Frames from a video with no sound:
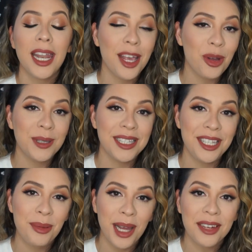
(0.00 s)
and I hope to
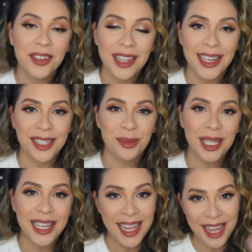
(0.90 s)
see you back for the next
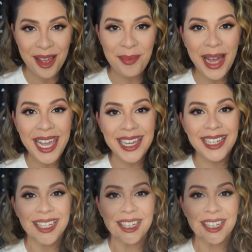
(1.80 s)
one. Bye!